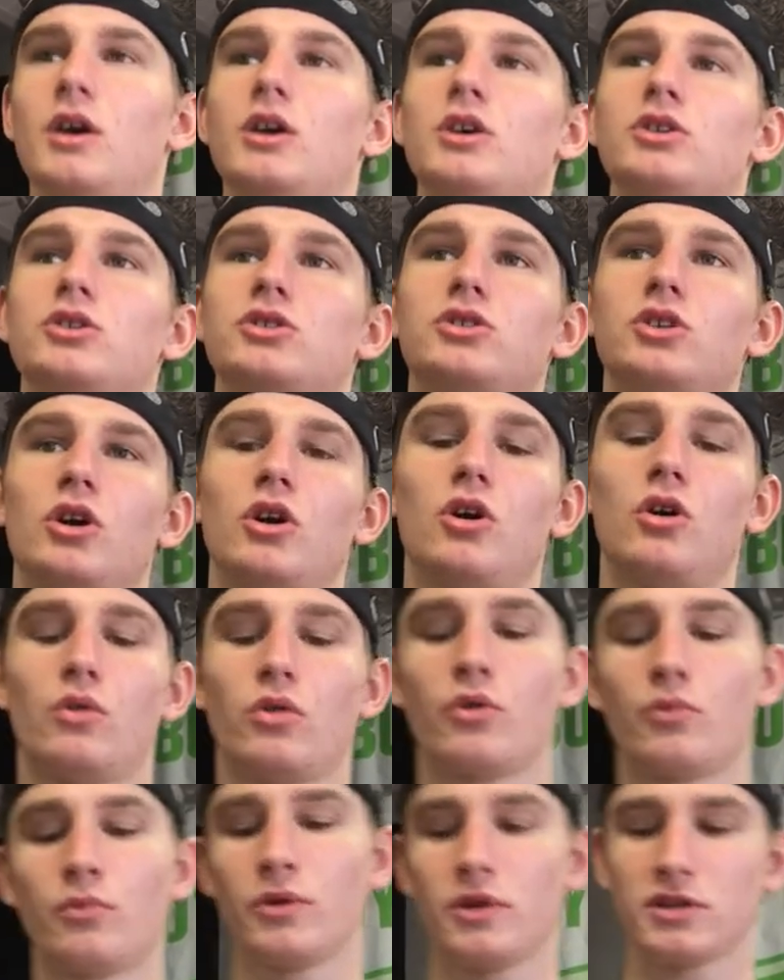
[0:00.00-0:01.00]
So
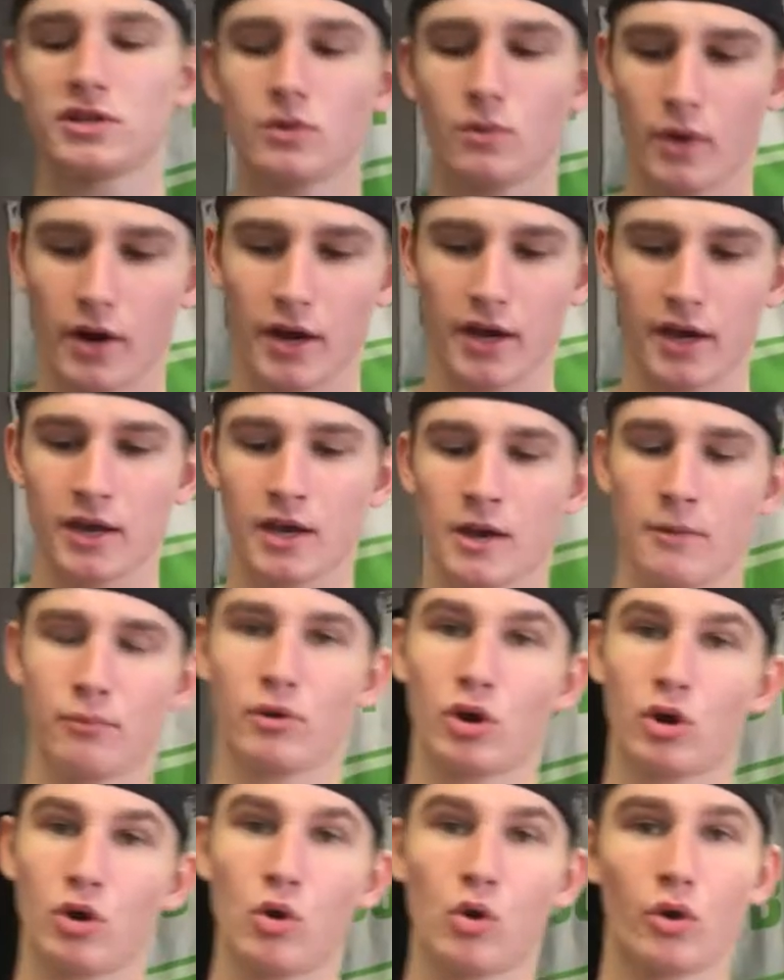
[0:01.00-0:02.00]
the reason why I kept
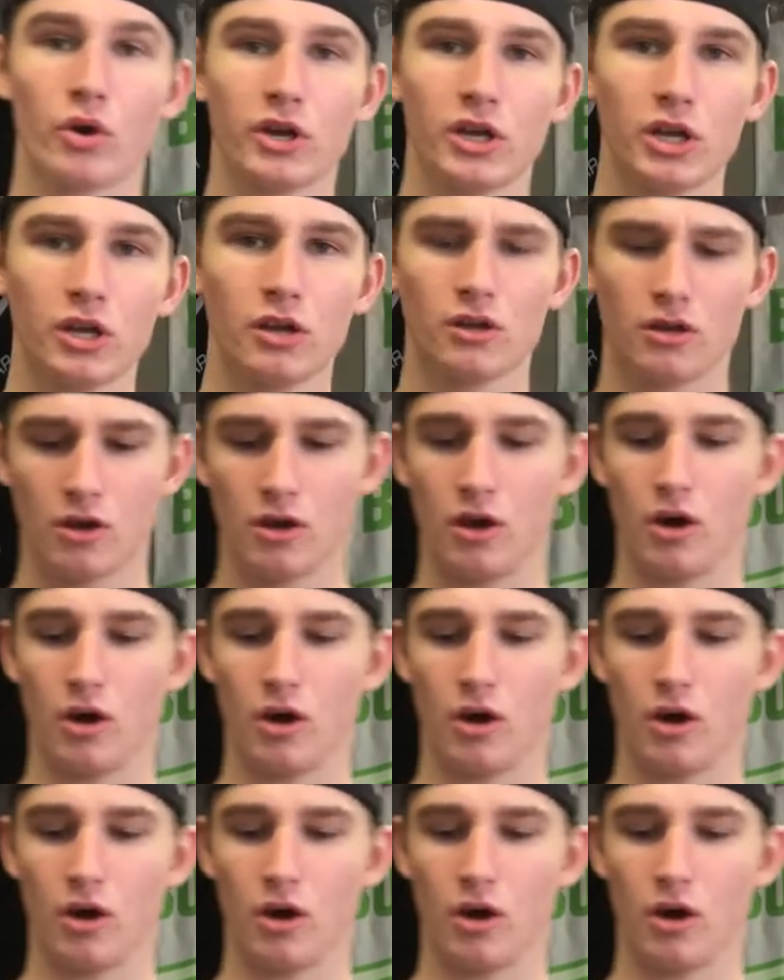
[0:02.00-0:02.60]
recording